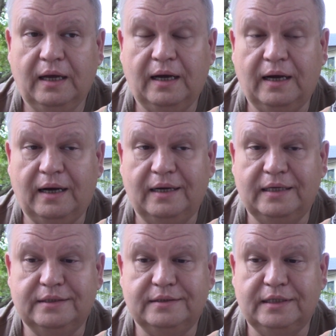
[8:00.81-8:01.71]
Uh,
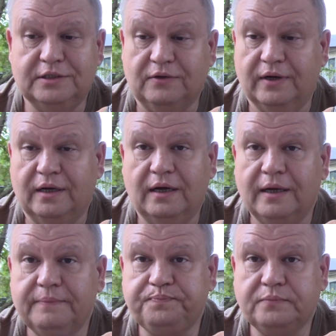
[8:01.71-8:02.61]
he's he's a great
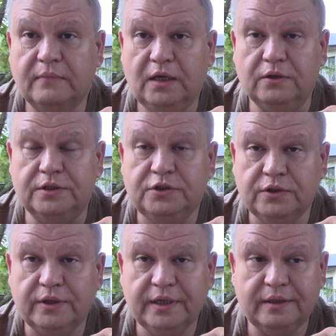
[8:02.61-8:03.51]
guy. You'll
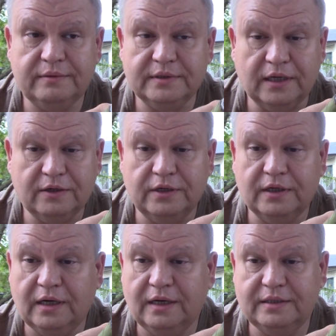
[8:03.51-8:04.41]
enjoy it. He's got
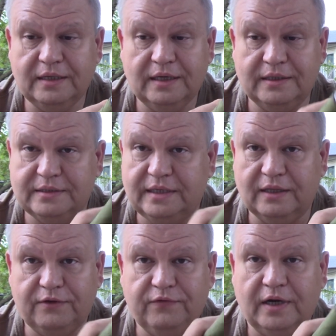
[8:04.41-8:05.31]
good content. His
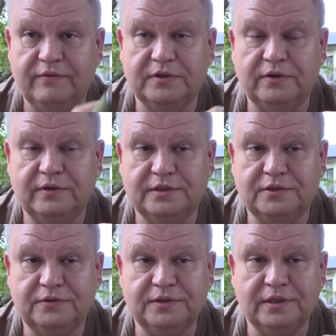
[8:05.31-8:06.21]
daily five is always
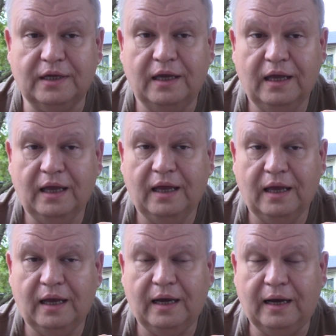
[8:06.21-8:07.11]
interesting,
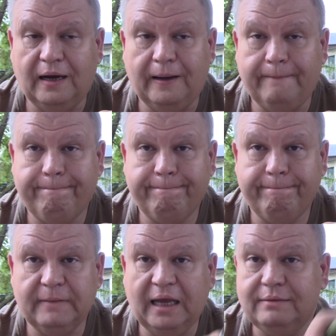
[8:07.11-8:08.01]
um,
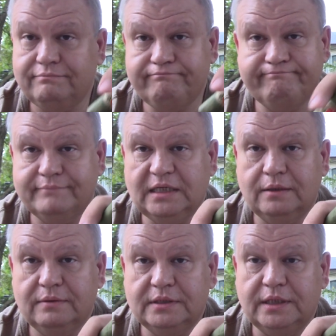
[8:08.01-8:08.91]
and you
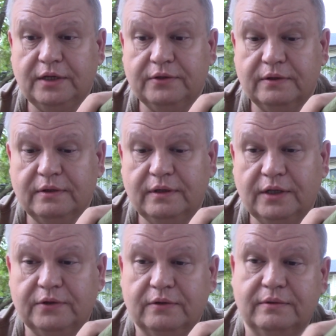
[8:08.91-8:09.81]
know it's another
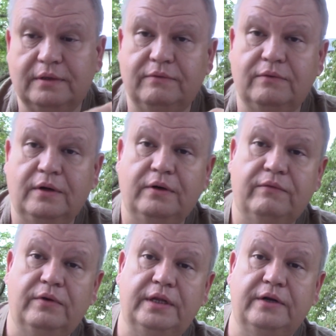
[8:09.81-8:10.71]
another
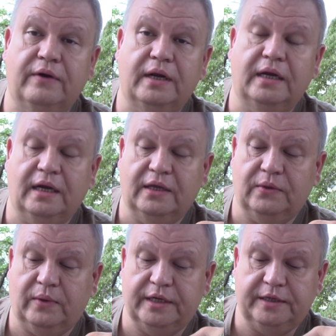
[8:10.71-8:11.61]
really great guy in
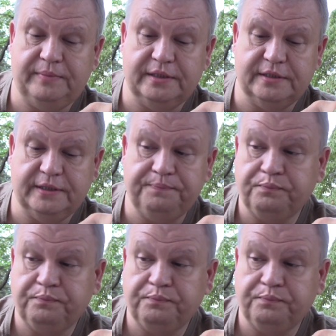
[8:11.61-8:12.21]
the YTPC.